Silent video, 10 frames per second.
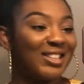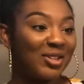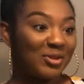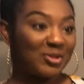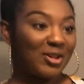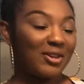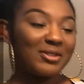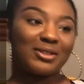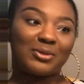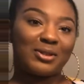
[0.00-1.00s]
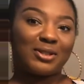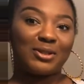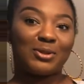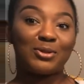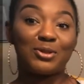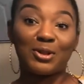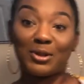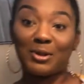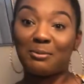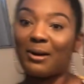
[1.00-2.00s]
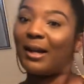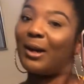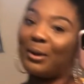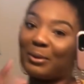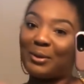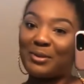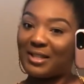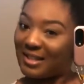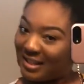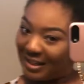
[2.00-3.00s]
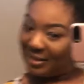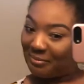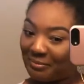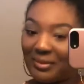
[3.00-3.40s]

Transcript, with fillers: told y'all I was going to show you my OOTD.